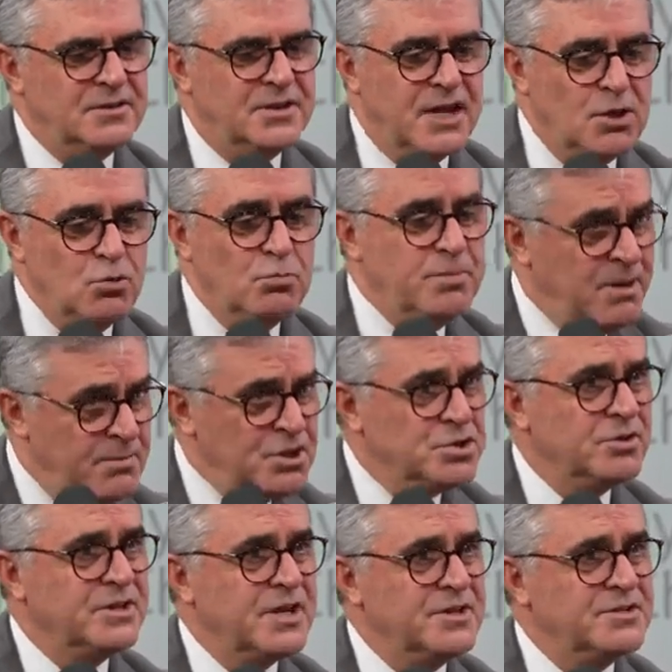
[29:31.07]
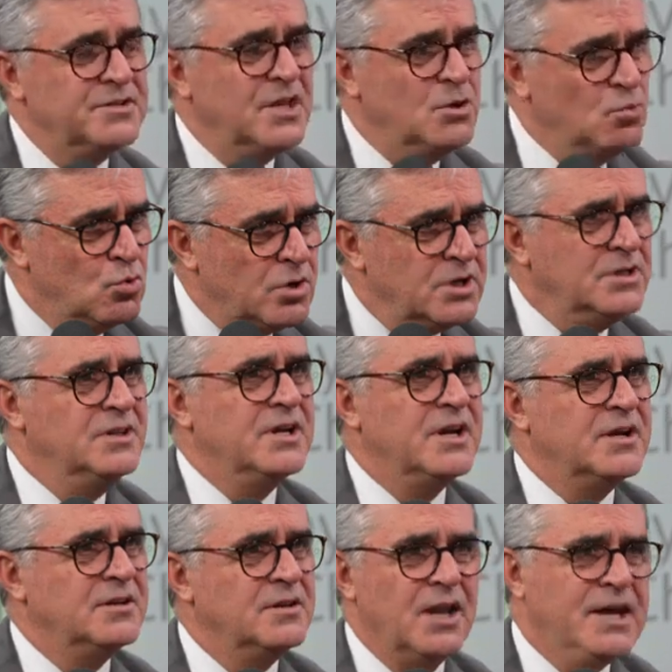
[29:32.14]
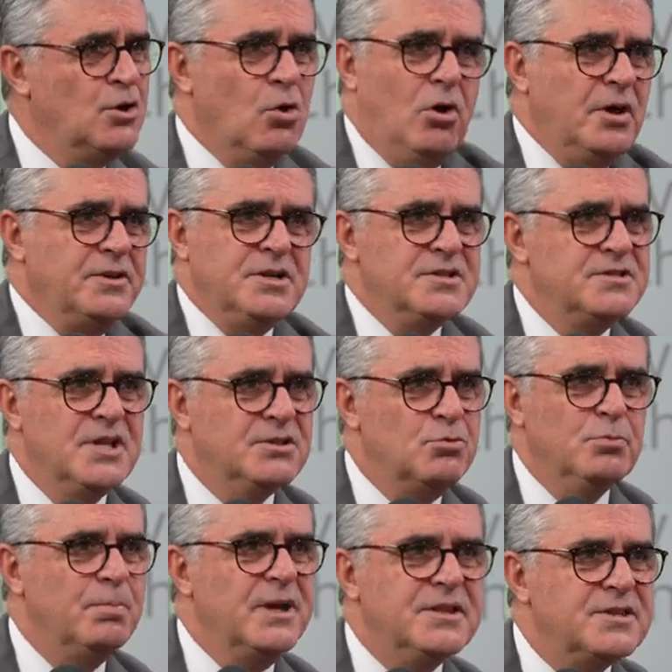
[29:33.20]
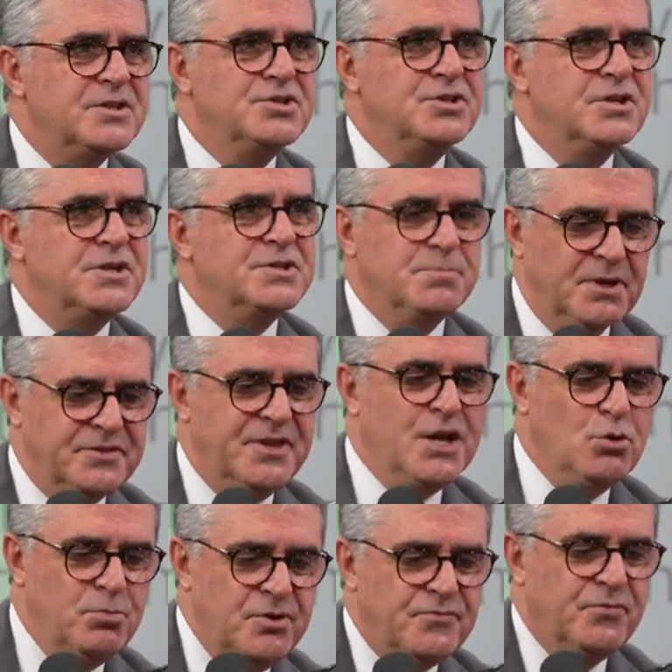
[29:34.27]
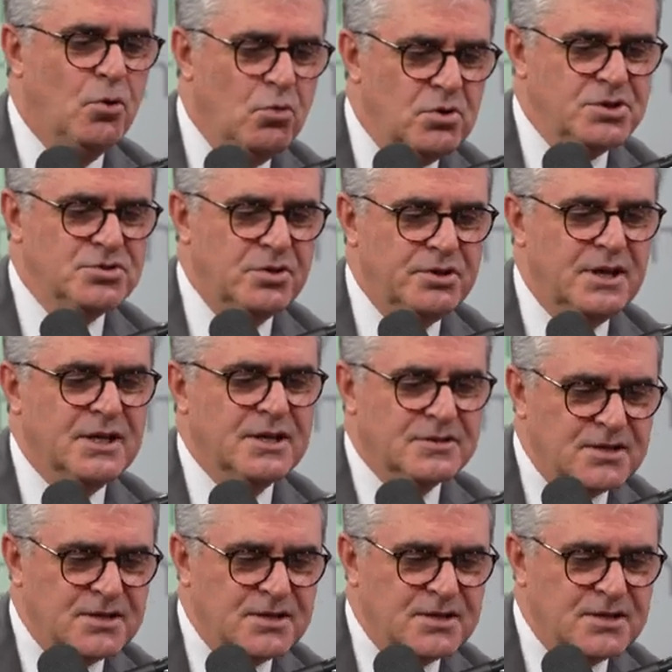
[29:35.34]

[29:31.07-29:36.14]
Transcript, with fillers: and they will be missionaries they work there like others that will plant a church but they will be focused on